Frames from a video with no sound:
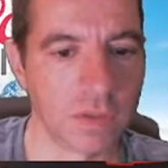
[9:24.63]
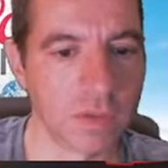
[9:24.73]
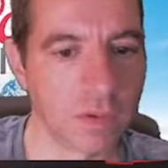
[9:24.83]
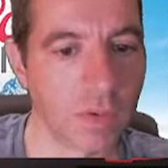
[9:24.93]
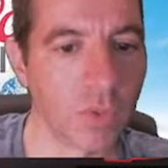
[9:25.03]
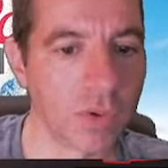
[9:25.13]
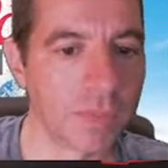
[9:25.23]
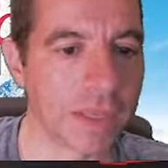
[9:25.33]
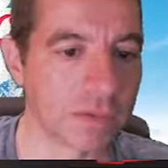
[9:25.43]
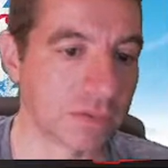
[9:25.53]
Oh, it would have
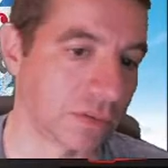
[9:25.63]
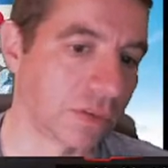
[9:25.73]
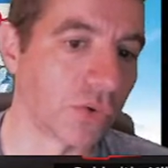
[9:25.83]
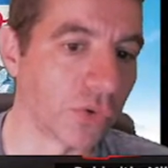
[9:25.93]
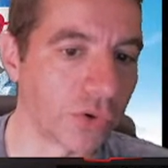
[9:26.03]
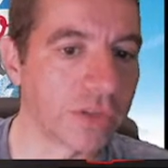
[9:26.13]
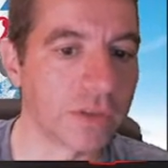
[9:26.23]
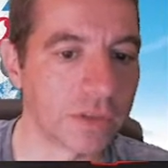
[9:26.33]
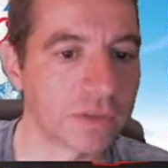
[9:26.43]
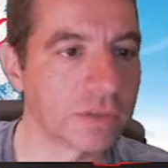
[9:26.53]
been third,
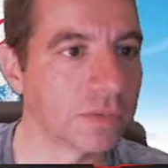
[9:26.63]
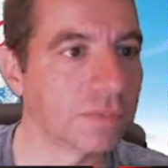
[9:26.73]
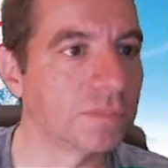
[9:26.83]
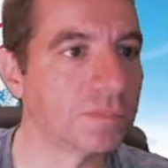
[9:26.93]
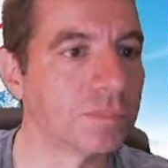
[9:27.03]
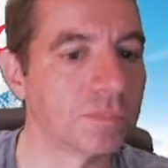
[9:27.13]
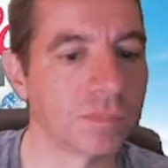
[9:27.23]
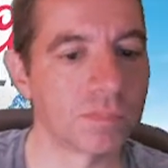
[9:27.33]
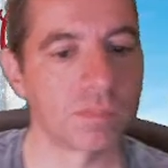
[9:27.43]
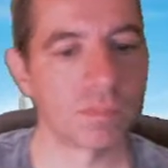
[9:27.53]

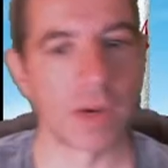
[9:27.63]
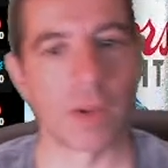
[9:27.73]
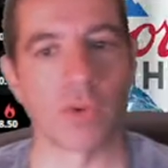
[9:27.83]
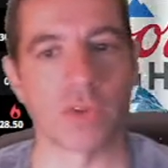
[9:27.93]
but I would